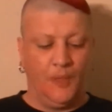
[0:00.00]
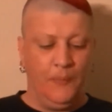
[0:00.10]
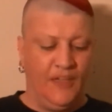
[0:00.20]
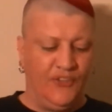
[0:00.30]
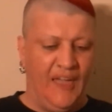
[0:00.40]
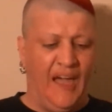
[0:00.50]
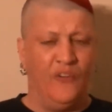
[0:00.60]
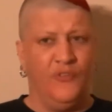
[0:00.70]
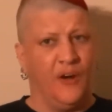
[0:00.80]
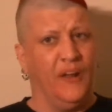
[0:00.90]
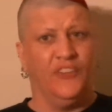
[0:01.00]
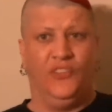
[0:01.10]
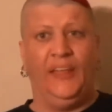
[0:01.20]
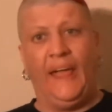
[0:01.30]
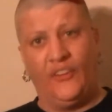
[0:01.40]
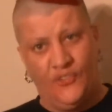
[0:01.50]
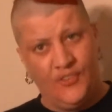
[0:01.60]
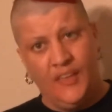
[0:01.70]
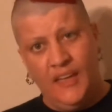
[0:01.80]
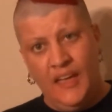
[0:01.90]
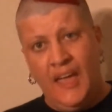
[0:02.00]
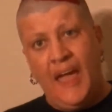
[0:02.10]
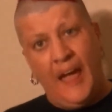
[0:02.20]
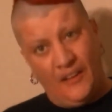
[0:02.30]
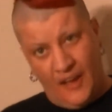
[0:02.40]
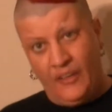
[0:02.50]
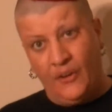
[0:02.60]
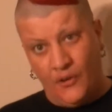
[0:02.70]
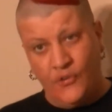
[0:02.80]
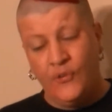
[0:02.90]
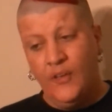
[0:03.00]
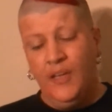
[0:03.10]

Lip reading: because they have various lengths and colors.